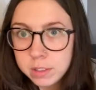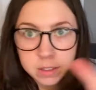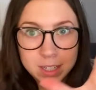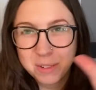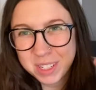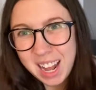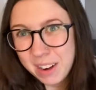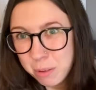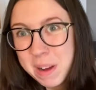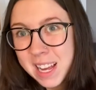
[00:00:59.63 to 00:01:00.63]
was kind of
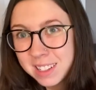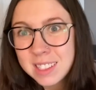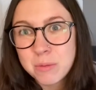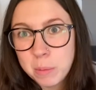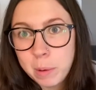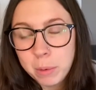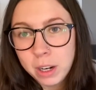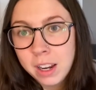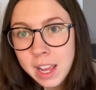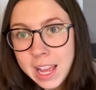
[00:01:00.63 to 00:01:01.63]
a mess, remember?
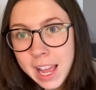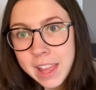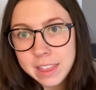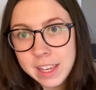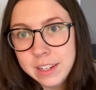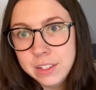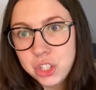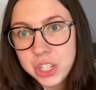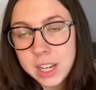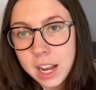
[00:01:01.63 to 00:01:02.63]
And then
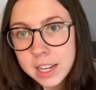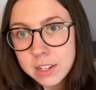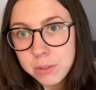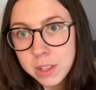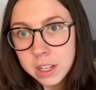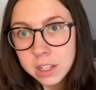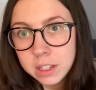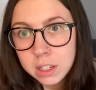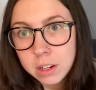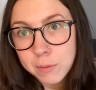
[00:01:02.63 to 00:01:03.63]
she got into the
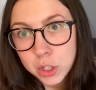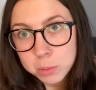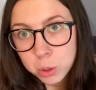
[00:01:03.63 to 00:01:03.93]
convertible